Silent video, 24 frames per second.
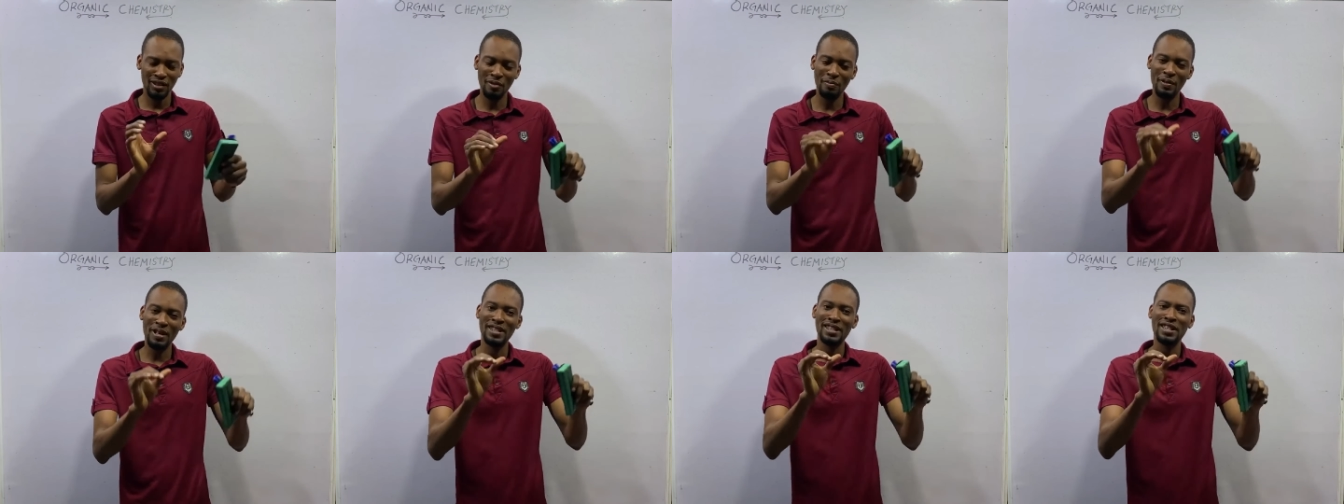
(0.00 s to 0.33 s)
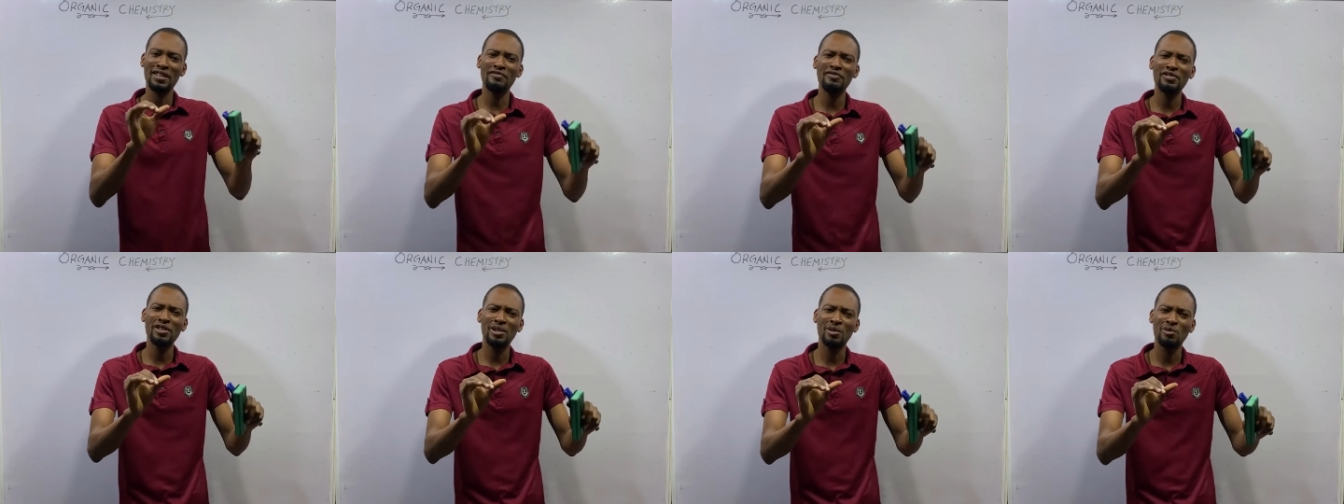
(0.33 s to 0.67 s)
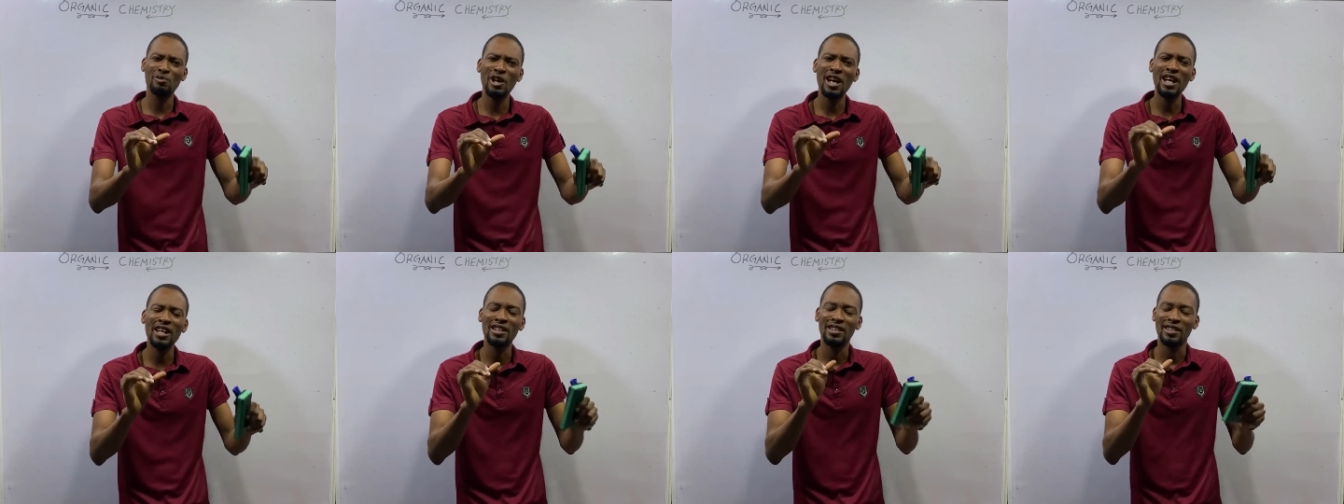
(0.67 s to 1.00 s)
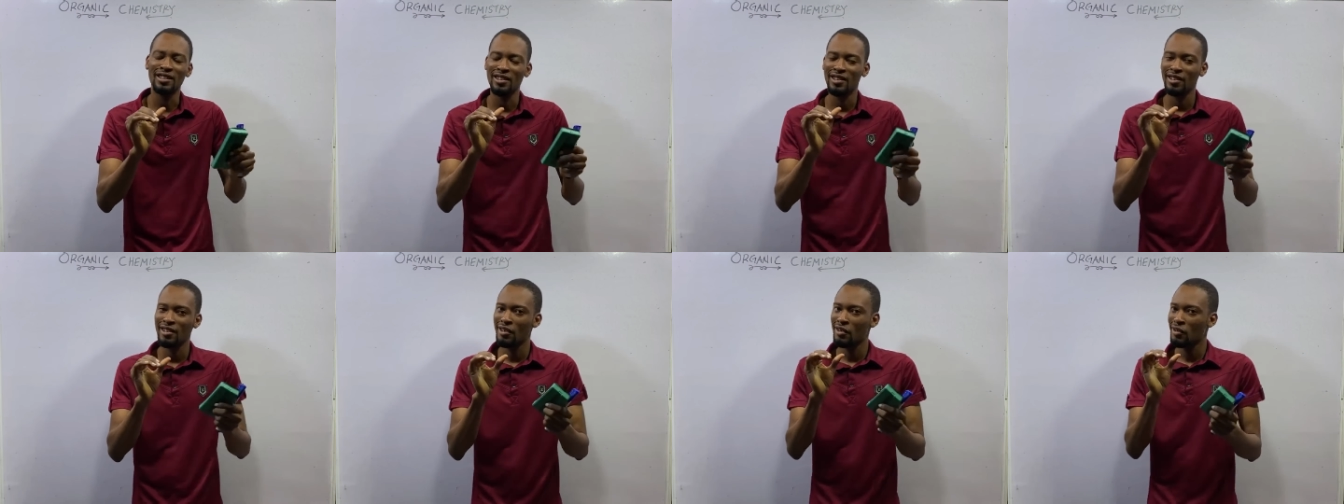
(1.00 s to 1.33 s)
number seventy-one
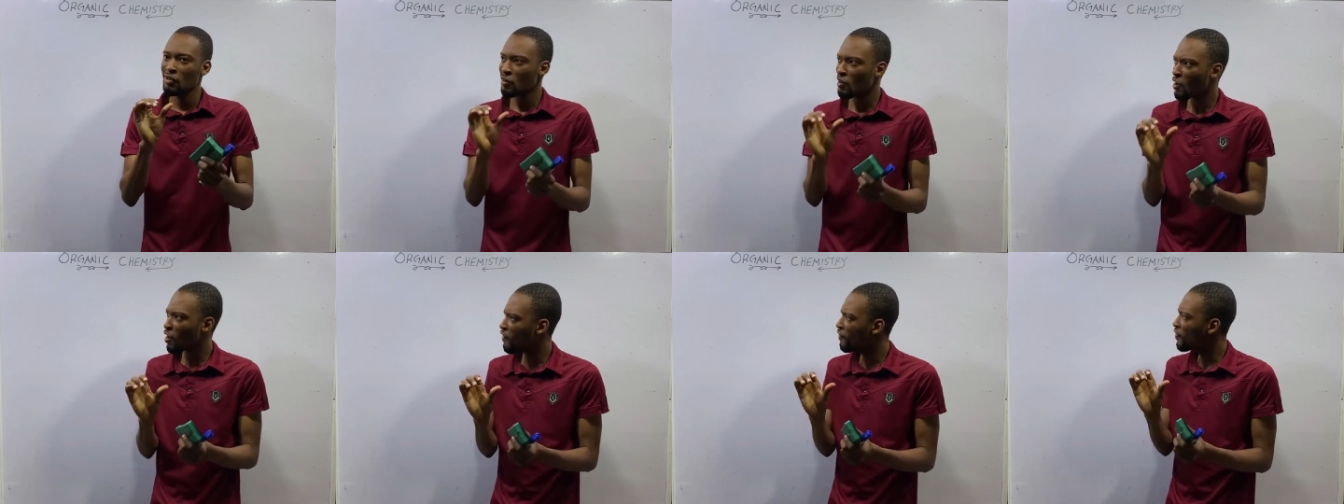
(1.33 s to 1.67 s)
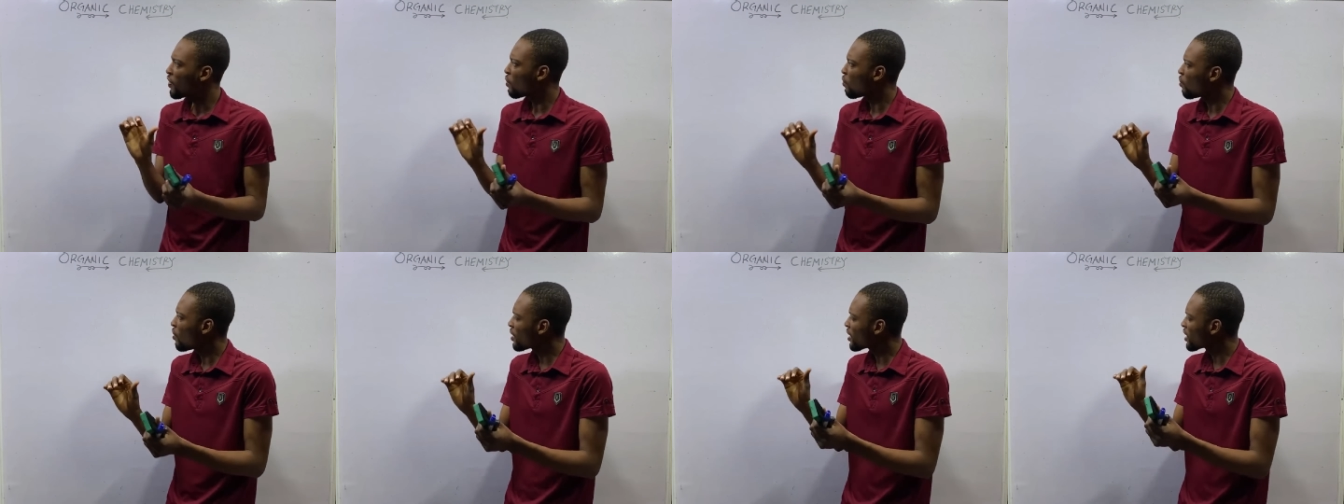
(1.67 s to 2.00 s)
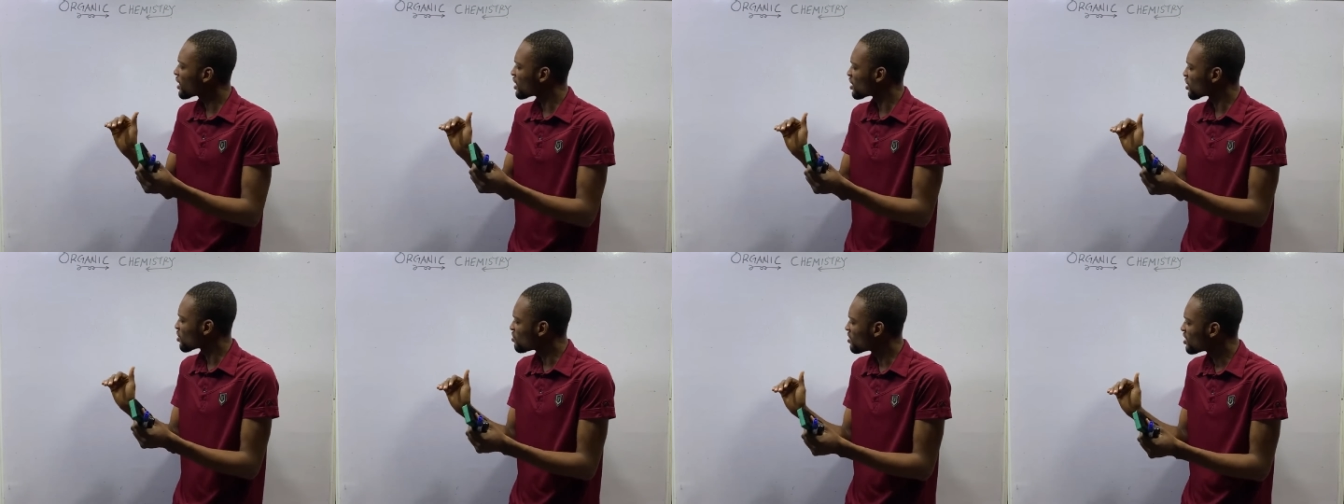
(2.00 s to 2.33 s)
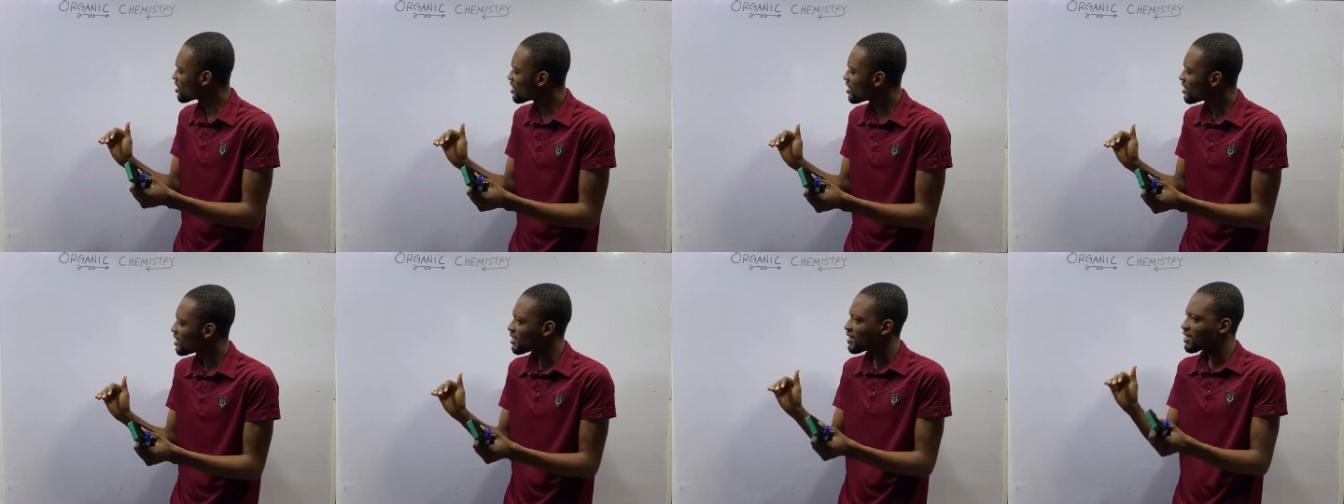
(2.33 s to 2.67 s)
of the one hundred
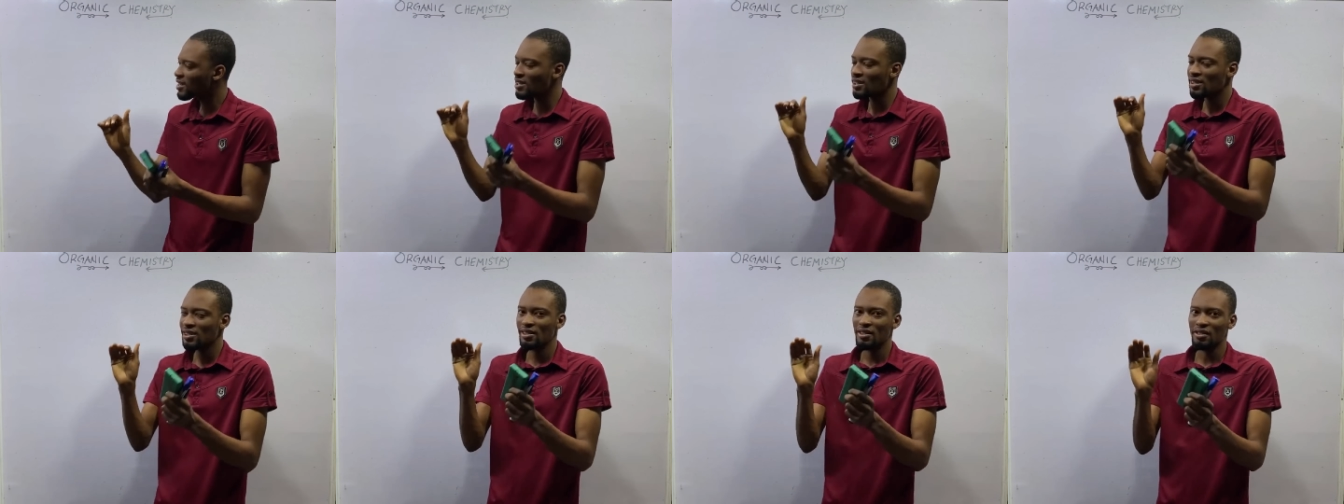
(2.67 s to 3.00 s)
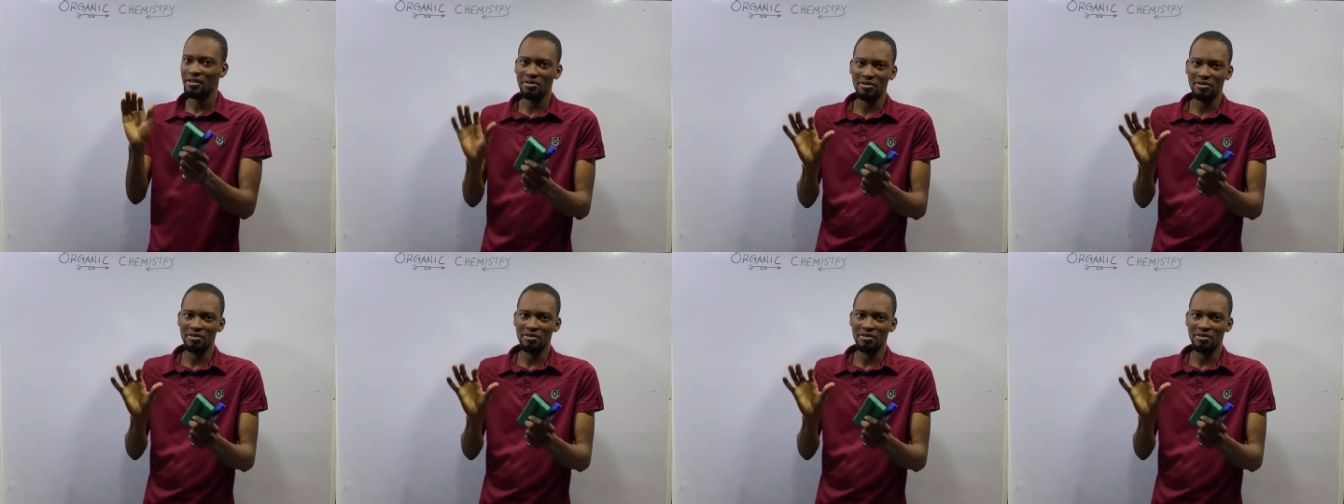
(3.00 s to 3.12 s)
twenty Days